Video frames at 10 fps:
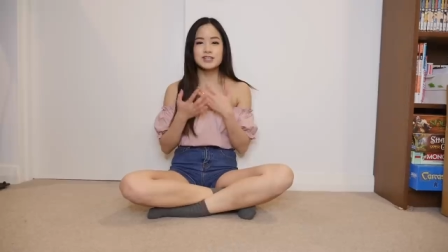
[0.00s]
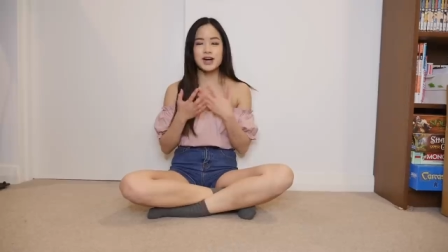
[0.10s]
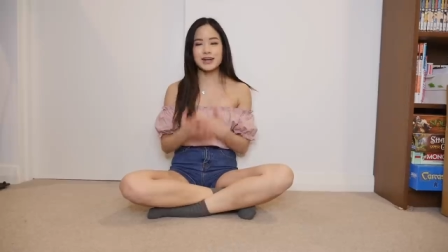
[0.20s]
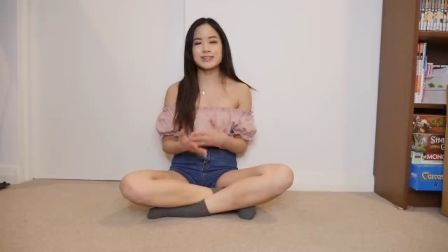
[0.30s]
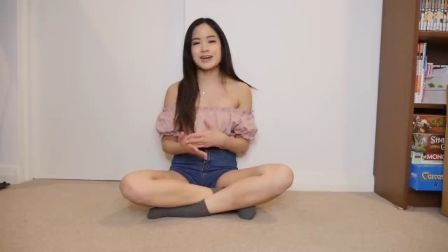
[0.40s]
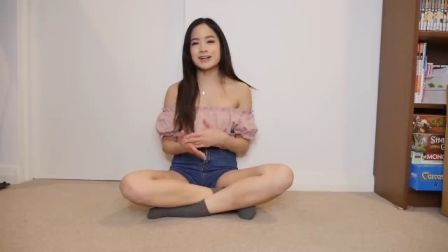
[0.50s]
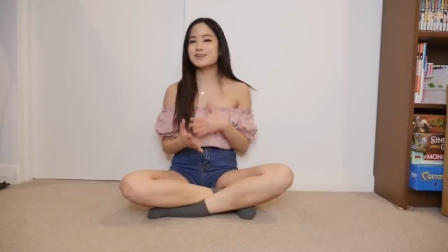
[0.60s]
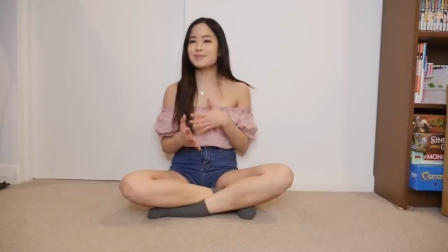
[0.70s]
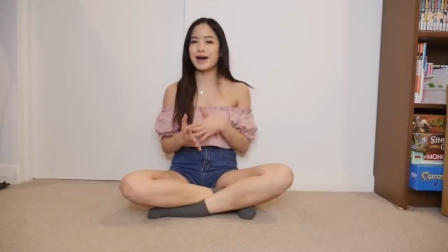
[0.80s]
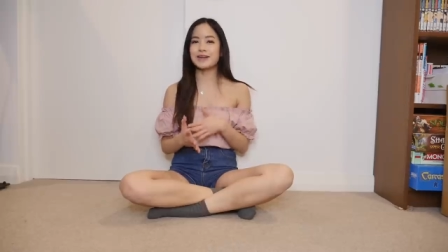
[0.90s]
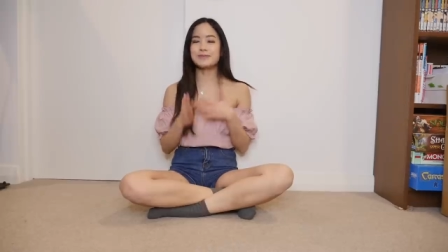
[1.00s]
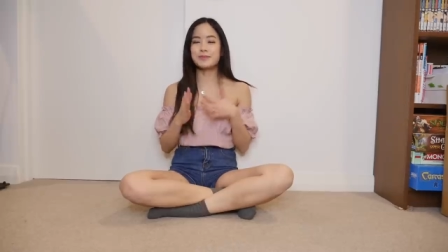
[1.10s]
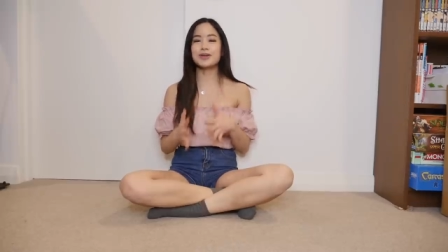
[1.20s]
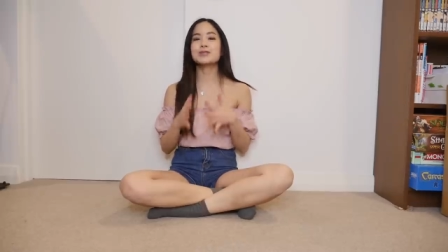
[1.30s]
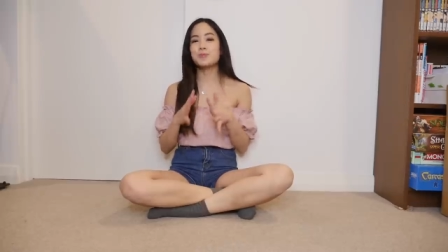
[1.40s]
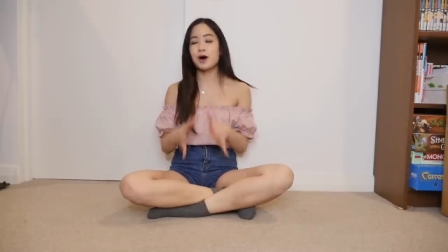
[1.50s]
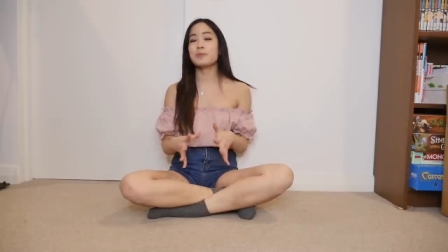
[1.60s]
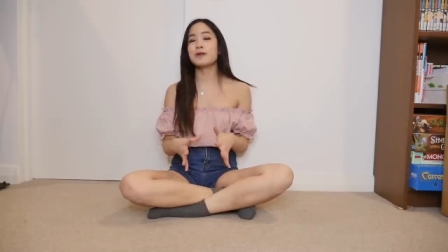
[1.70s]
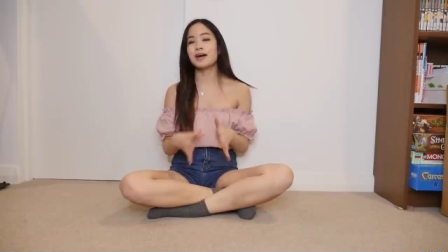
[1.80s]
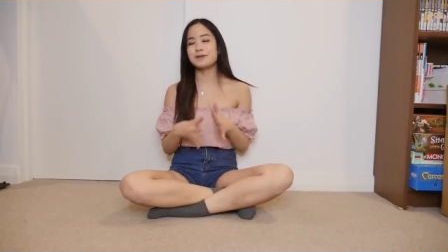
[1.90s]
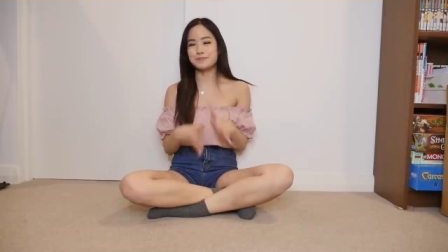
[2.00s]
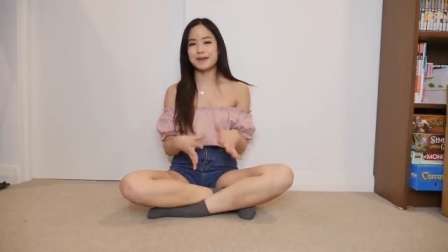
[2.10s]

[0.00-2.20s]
So I decided to buy the most popular and